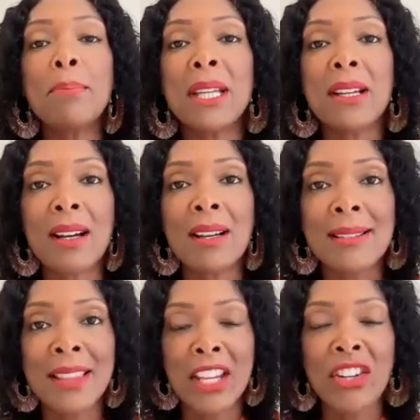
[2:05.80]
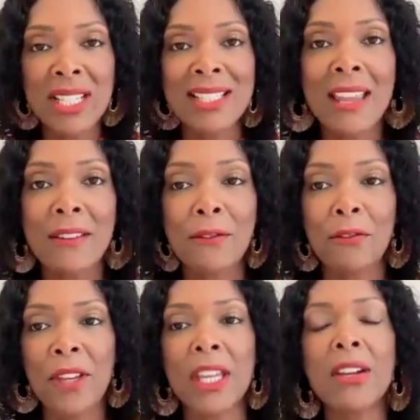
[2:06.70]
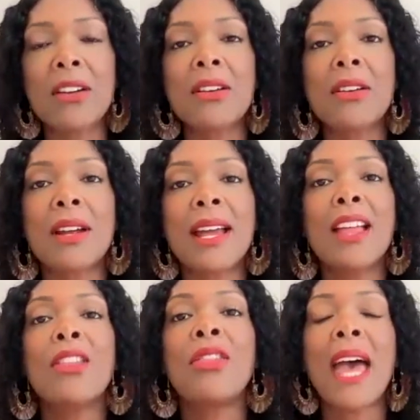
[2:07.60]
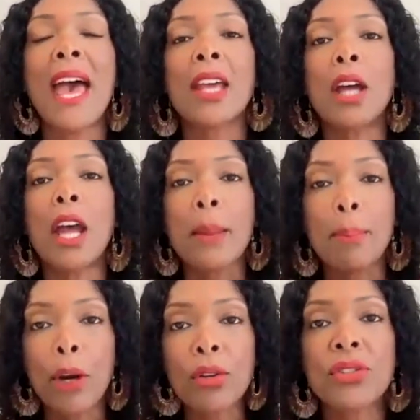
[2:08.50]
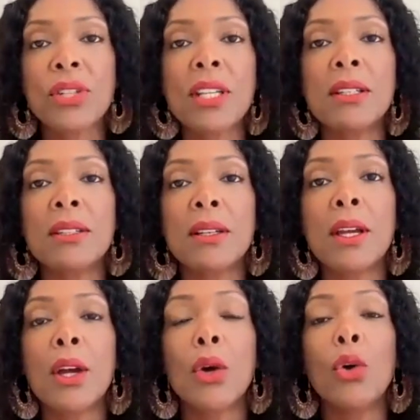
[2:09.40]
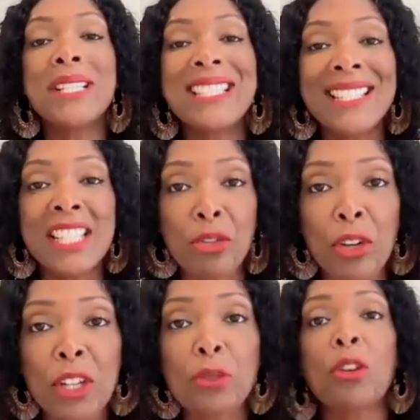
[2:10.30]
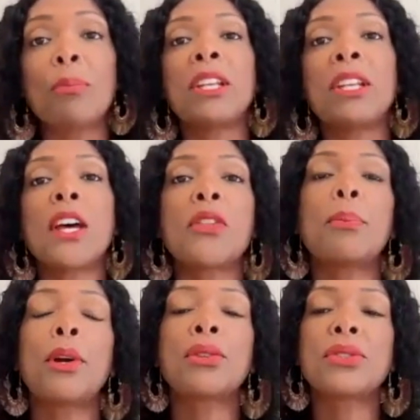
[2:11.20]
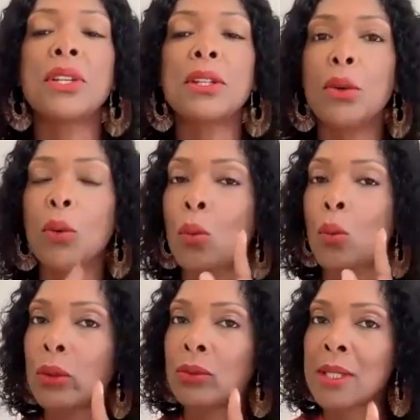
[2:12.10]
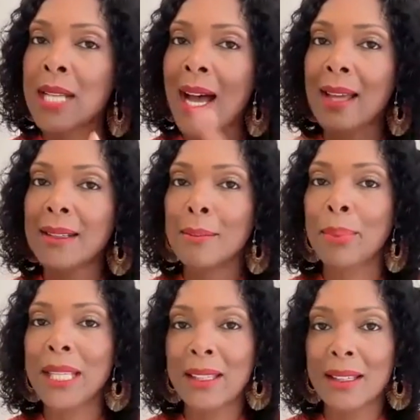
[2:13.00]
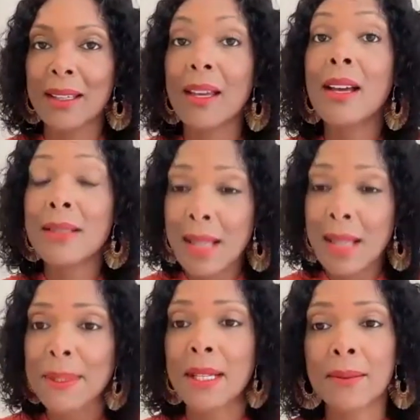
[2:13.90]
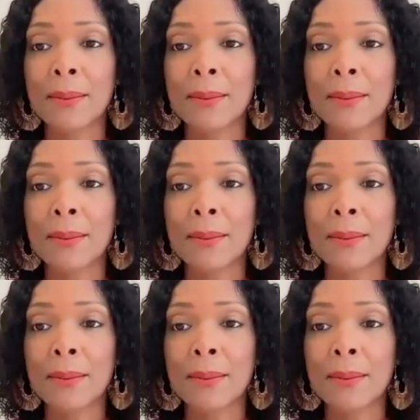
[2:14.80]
because there is a fear that a person who is different from another person will not be accepted.